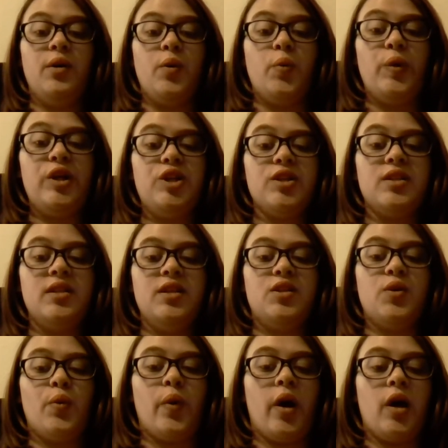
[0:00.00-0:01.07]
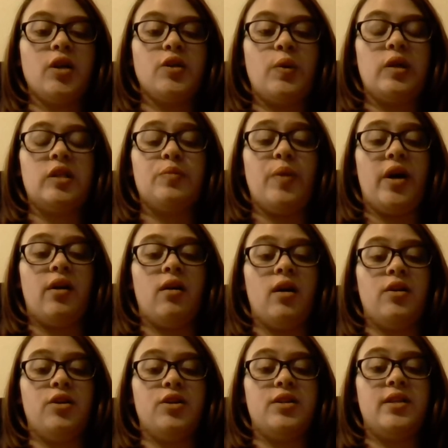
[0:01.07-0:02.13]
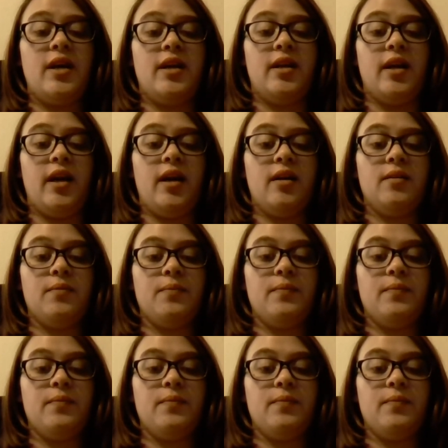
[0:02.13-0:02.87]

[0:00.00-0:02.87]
We just need to work towards better understanding it.